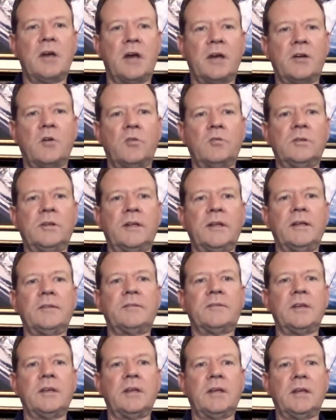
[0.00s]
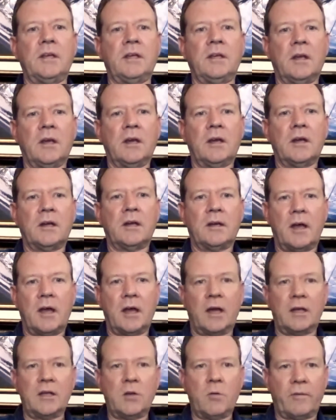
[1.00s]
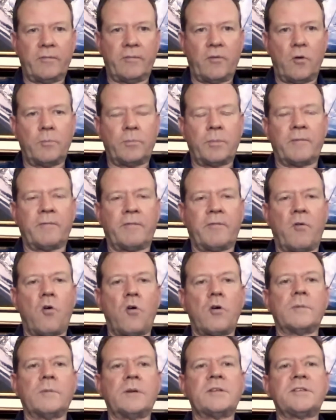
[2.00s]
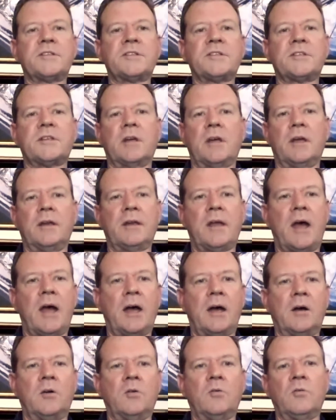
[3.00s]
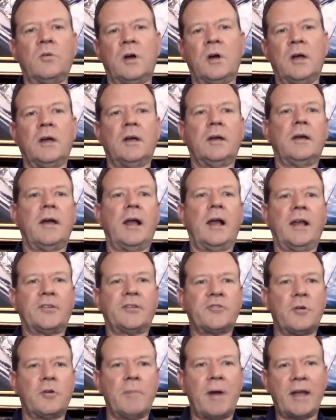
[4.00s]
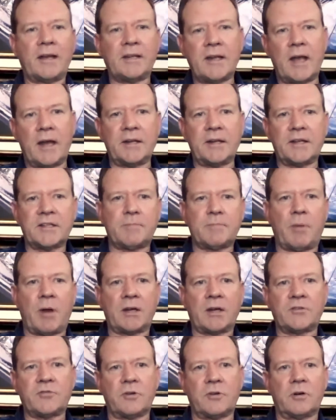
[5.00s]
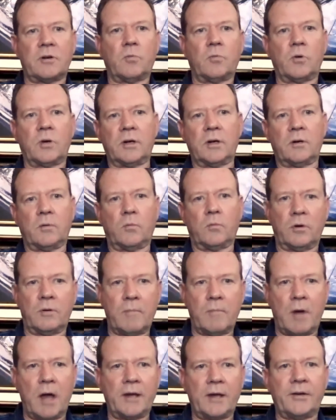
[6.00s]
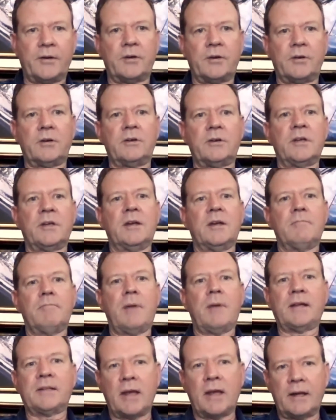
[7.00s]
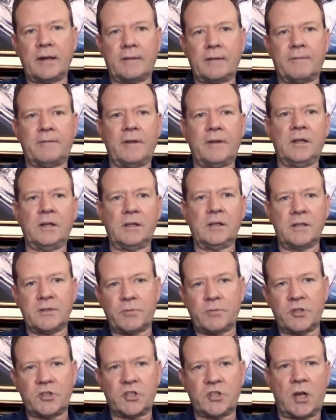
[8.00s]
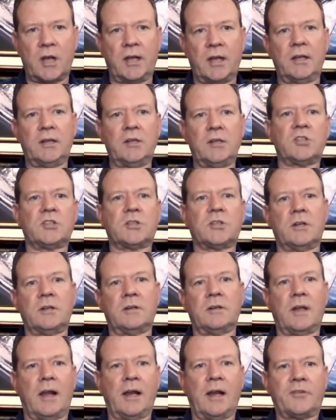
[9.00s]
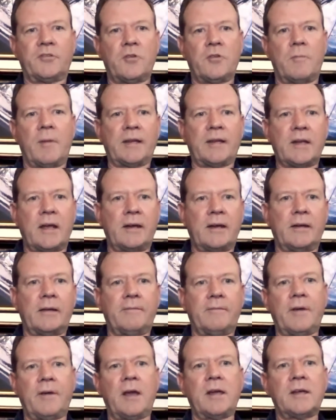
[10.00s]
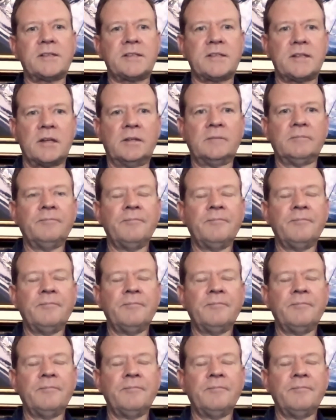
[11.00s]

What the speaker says: not only the UFO performance and how electromagnetic spectra were monitored, magnetic fields were changed, and electromagnetic effects,